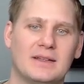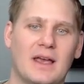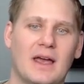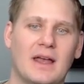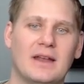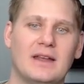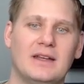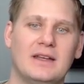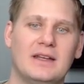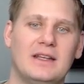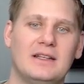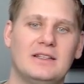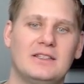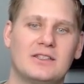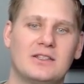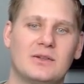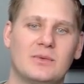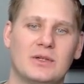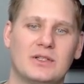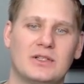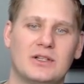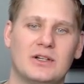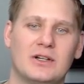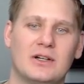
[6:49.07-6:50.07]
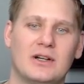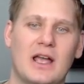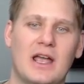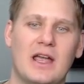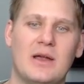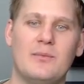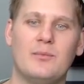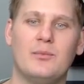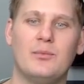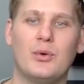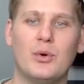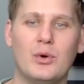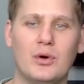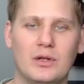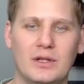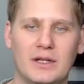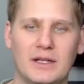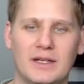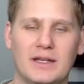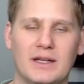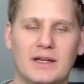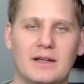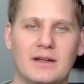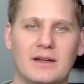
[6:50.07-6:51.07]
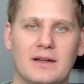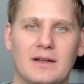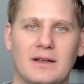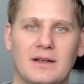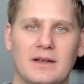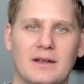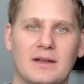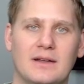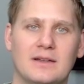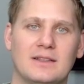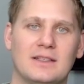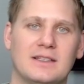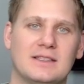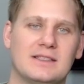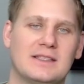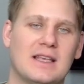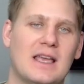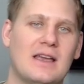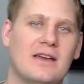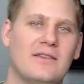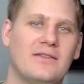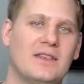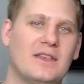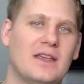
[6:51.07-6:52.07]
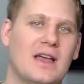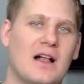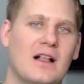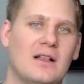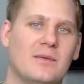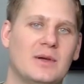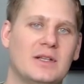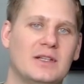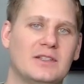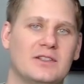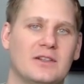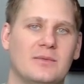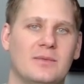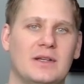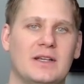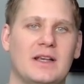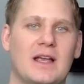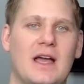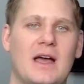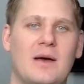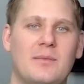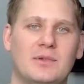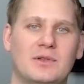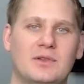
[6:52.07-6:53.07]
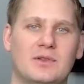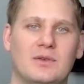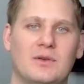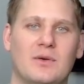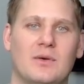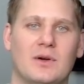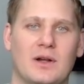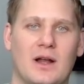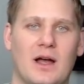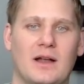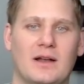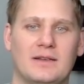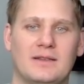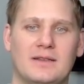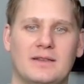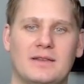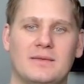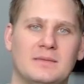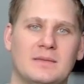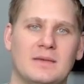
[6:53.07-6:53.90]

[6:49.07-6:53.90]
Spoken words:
and it needs to return a Boolean to say if the element should be kept or not.